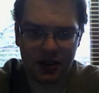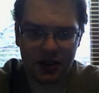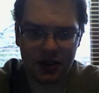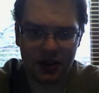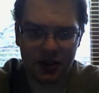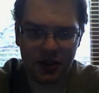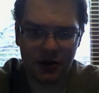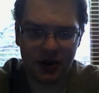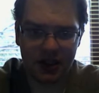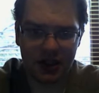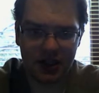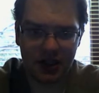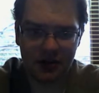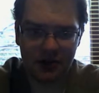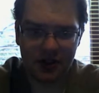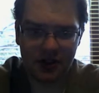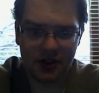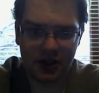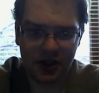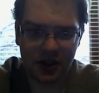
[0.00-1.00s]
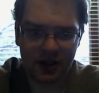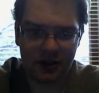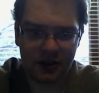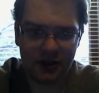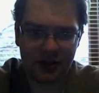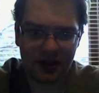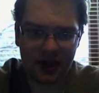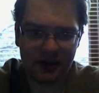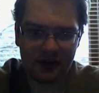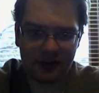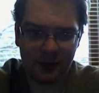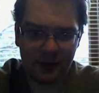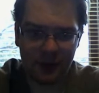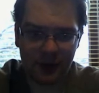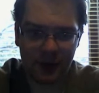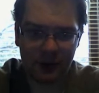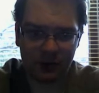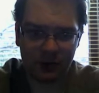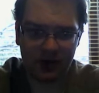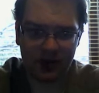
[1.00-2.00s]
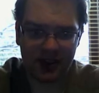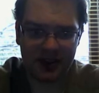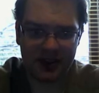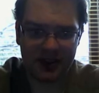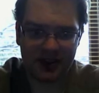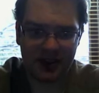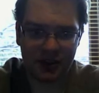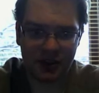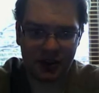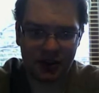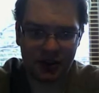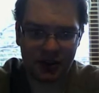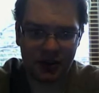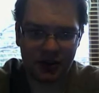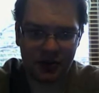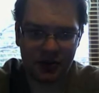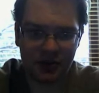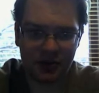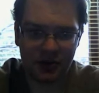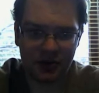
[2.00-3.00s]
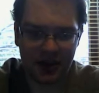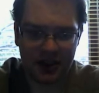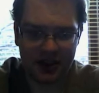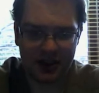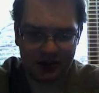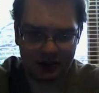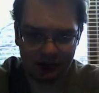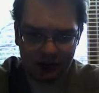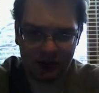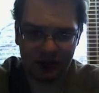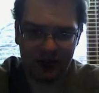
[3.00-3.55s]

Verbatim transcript: Sony used a hard drive for their PlayStation two as a